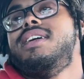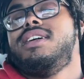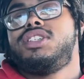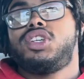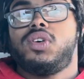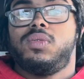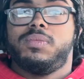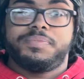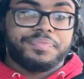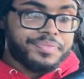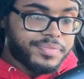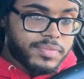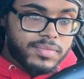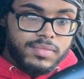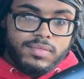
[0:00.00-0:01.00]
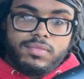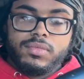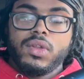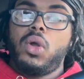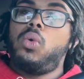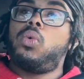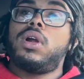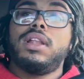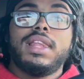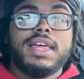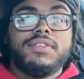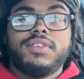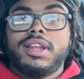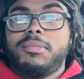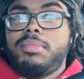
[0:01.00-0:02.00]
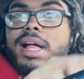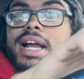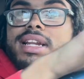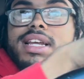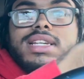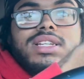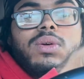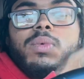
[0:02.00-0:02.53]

So we're leaving the Black Desert.